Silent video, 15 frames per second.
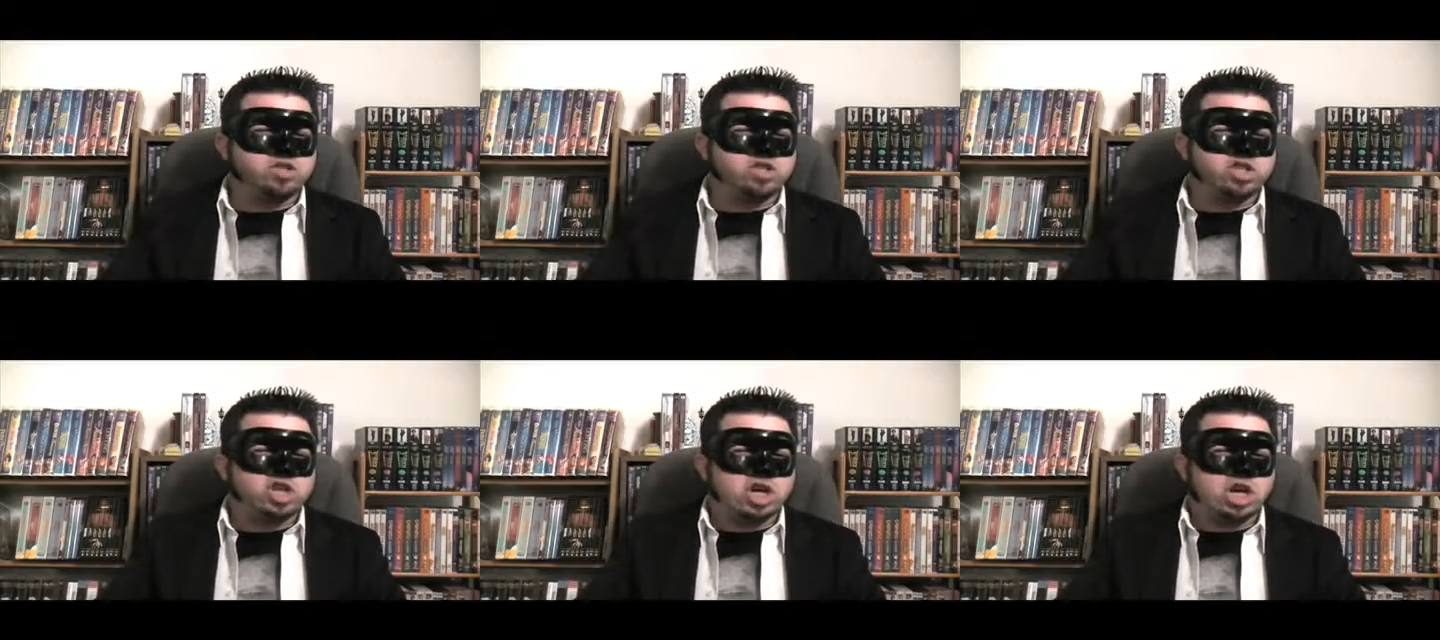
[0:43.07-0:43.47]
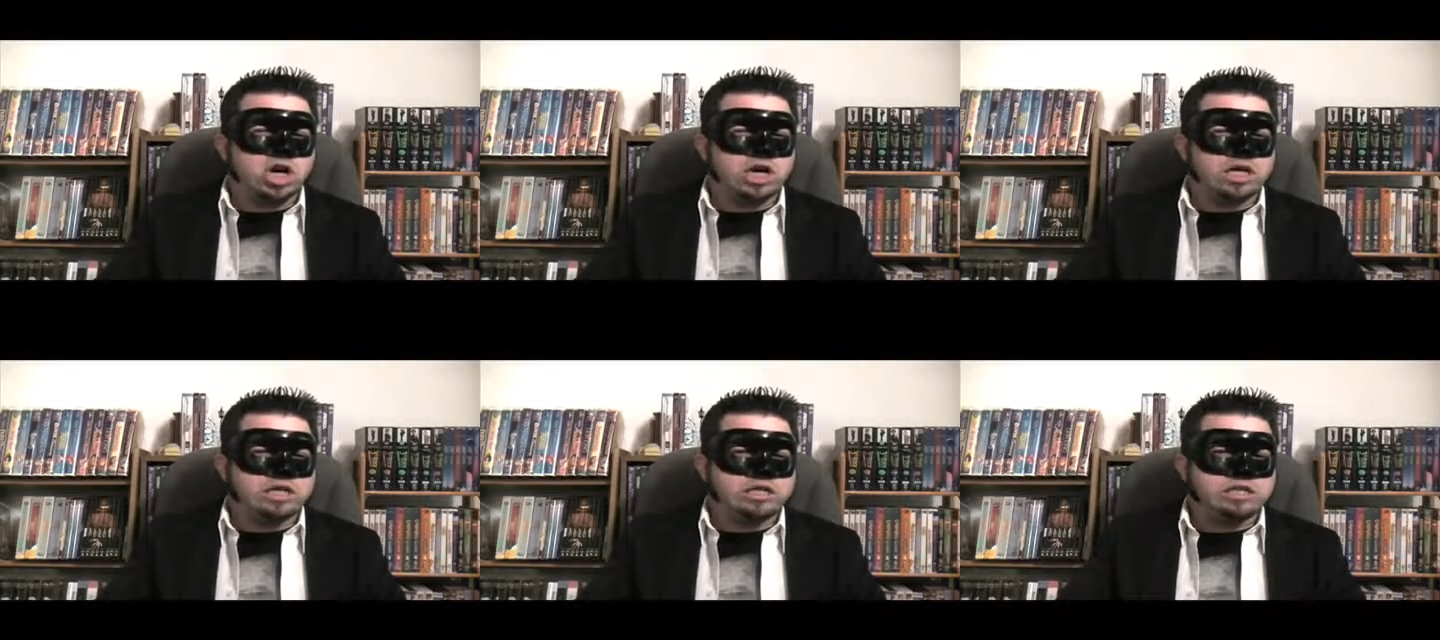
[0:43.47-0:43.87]

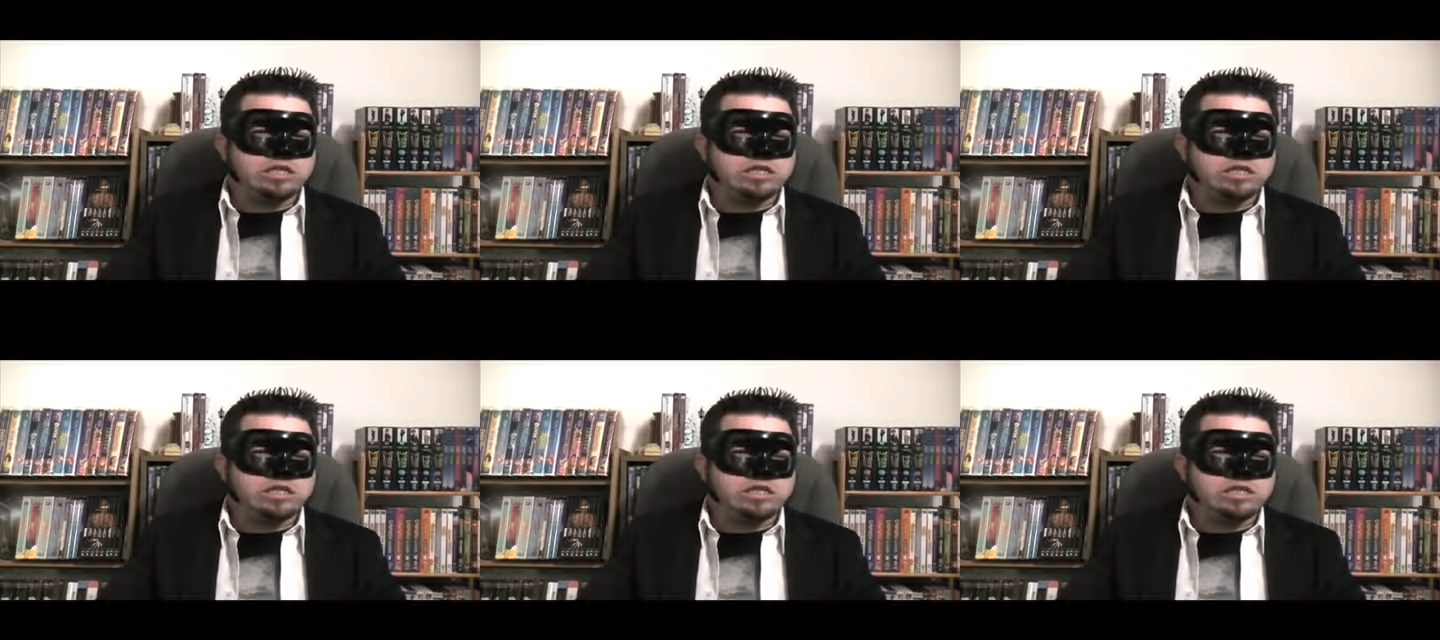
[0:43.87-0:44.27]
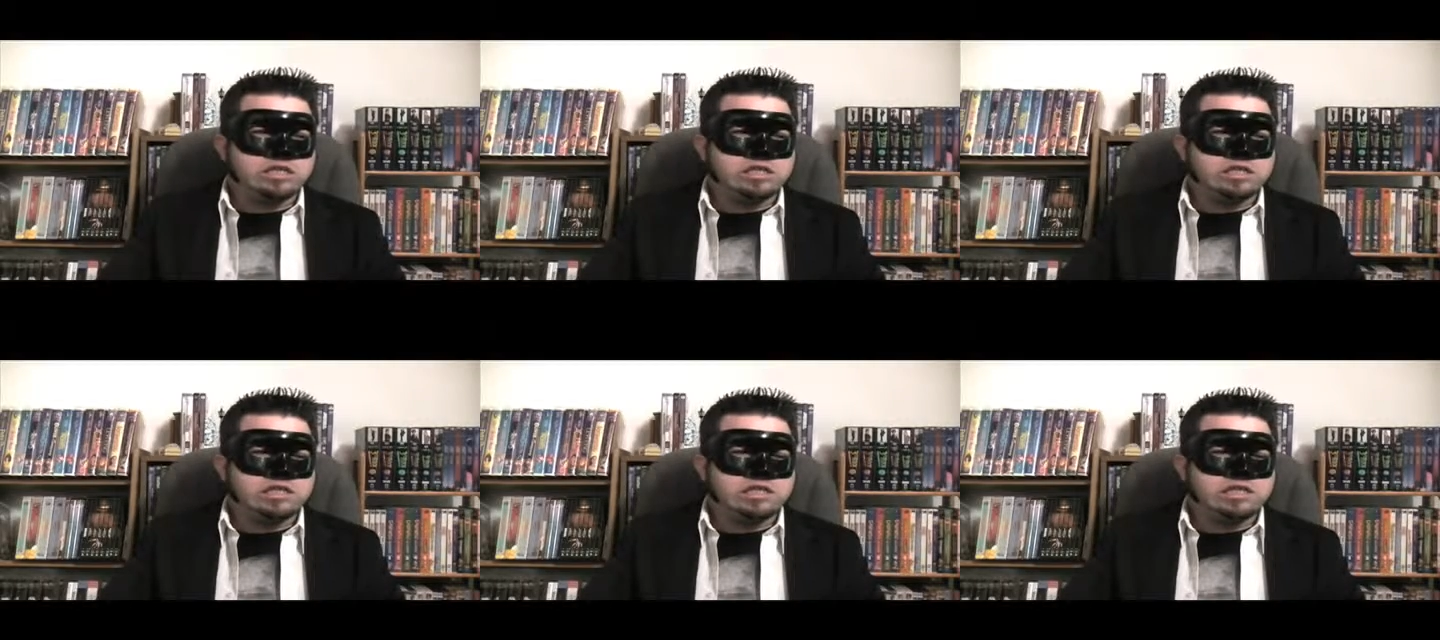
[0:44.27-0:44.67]
John?
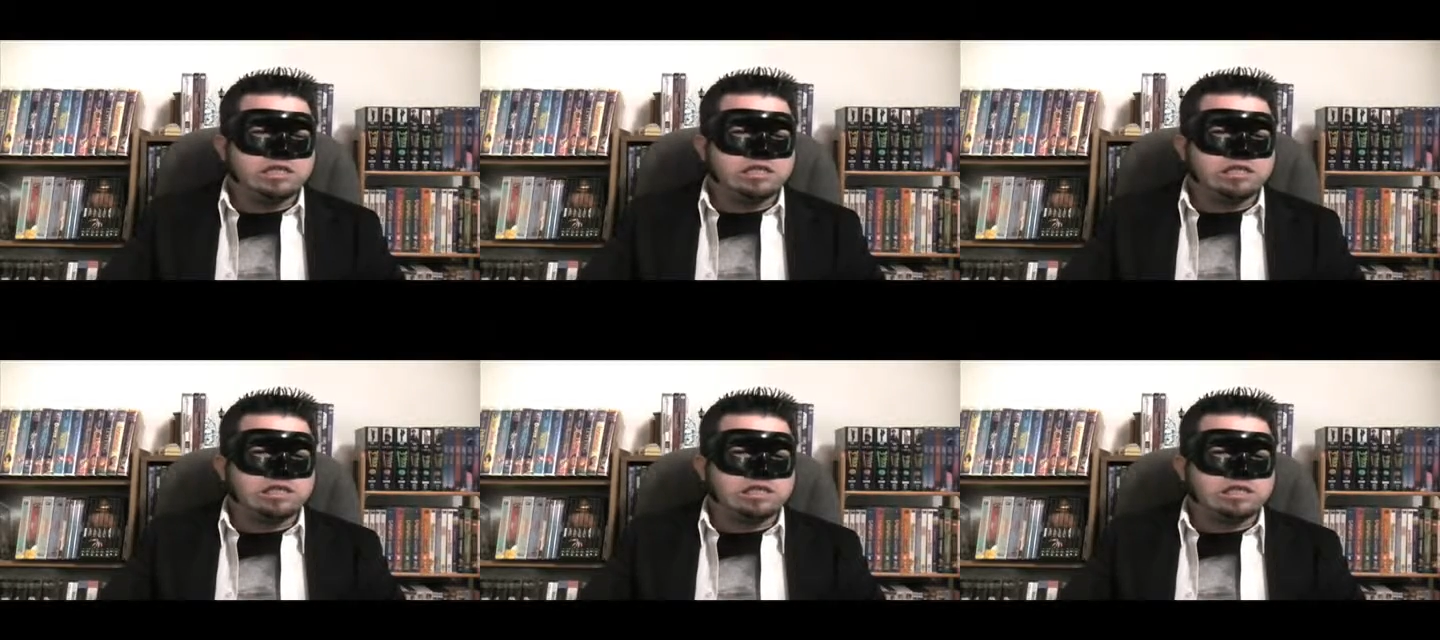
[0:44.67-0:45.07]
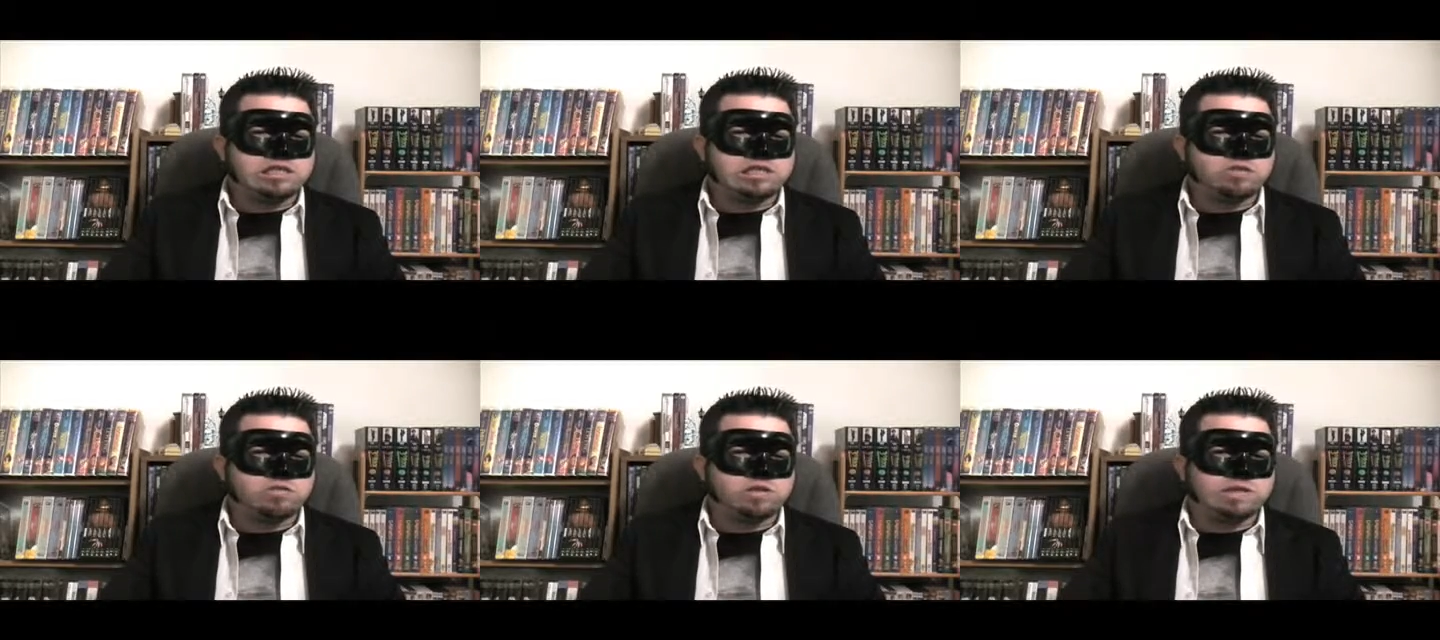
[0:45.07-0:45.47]
That's
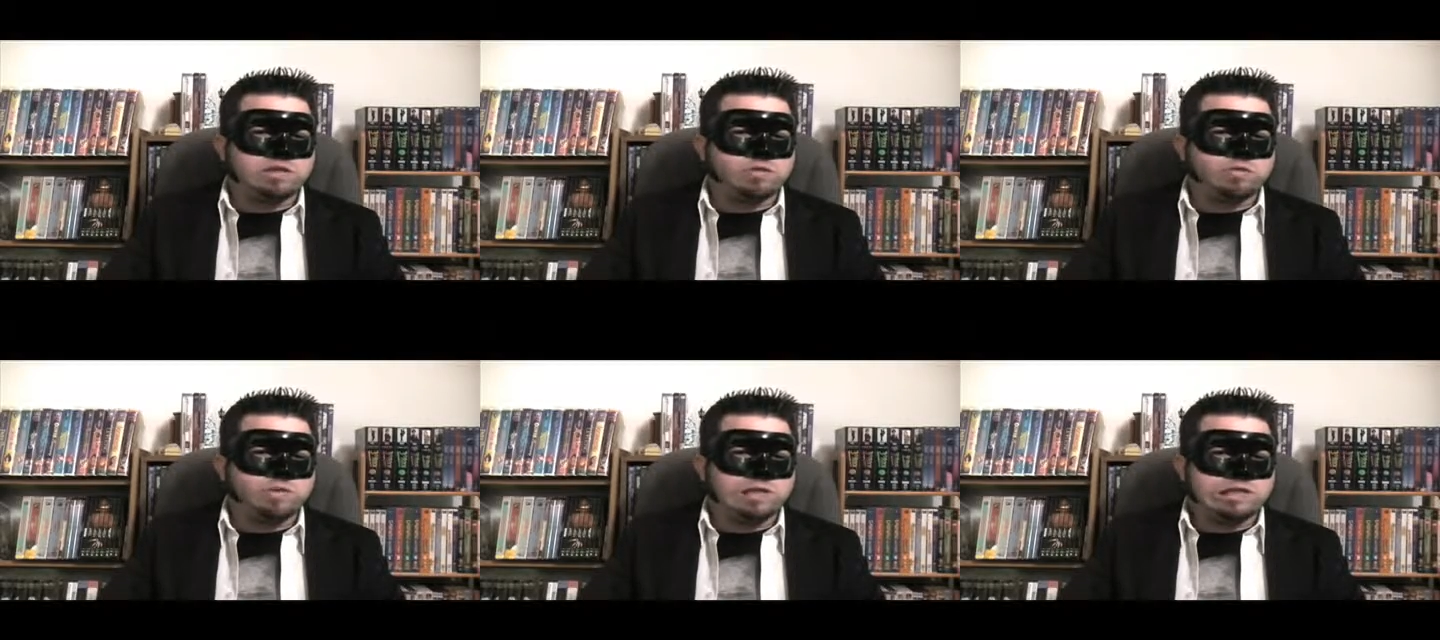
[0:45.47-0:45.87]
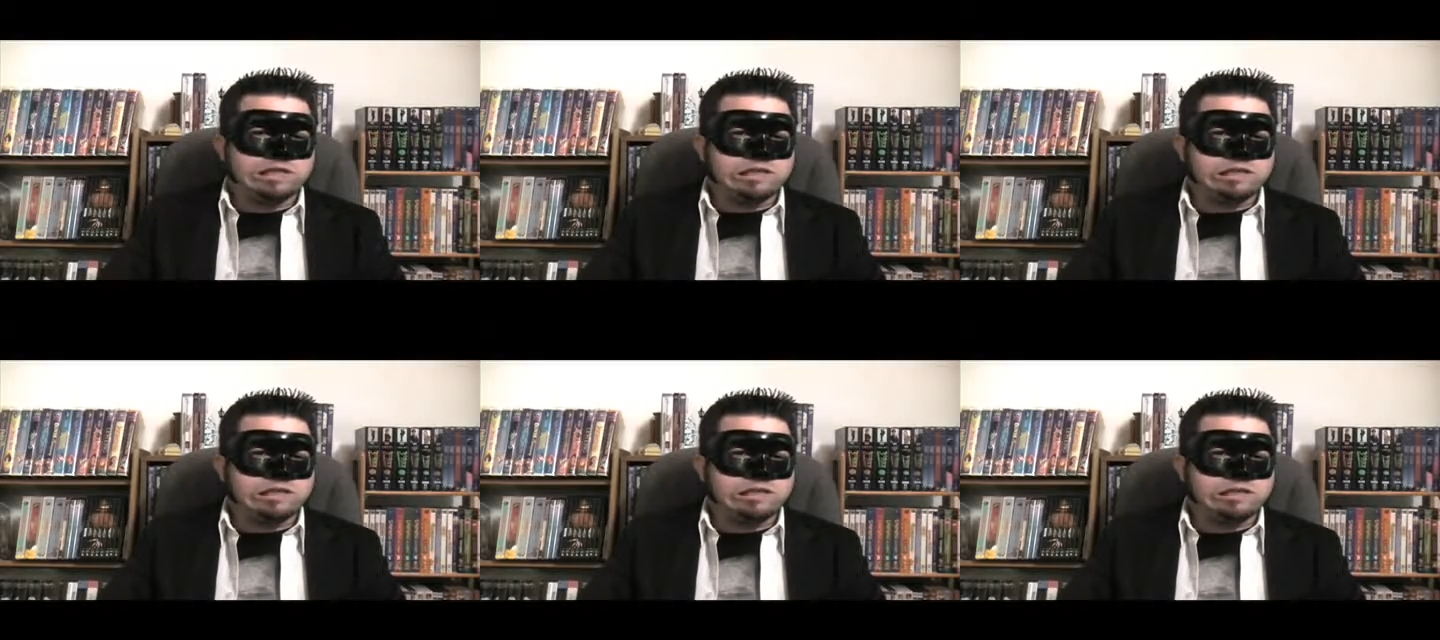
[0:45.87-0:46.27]
awkward and
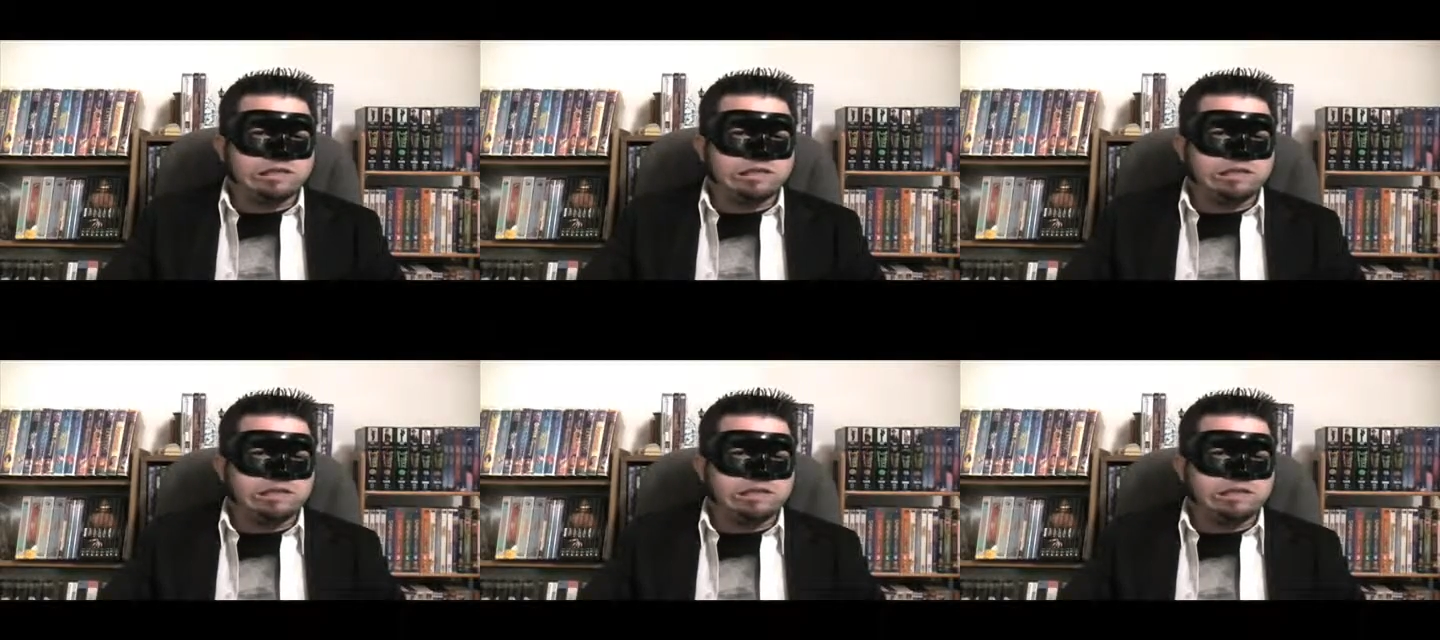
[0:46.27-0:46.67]
weird.